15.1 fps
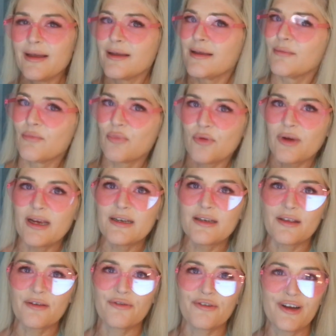bring to
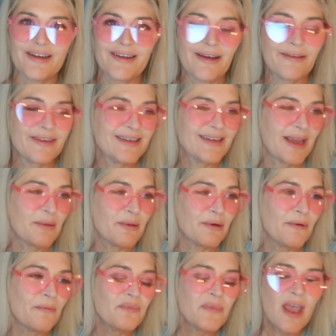the front of the
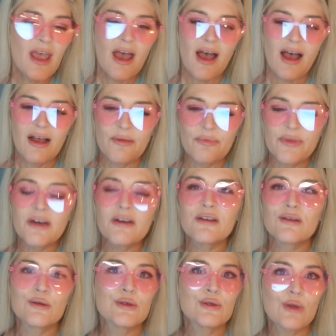table. There is
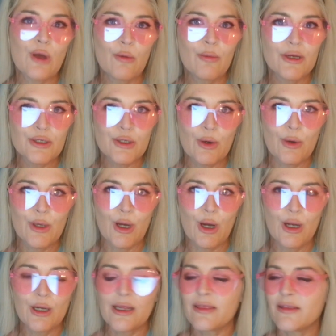so much going
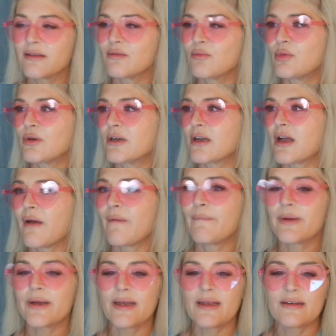on in this book,
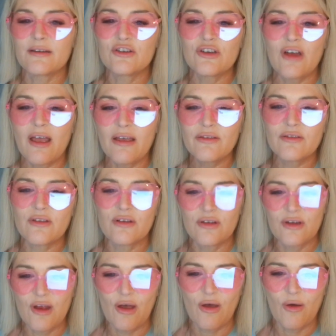but just
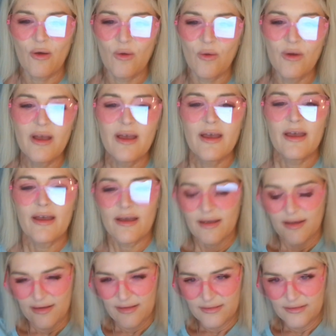know
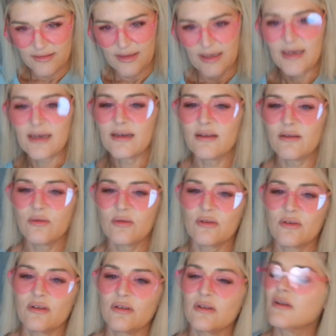it's
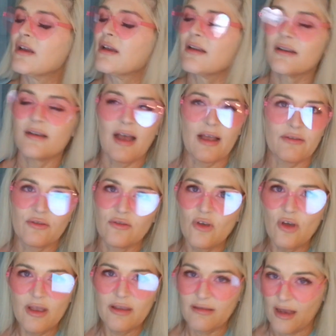
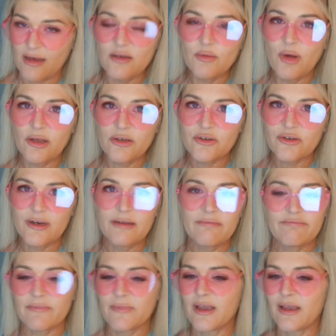got debauchery,
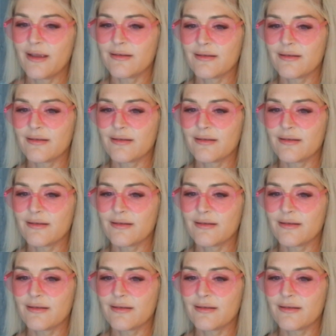it's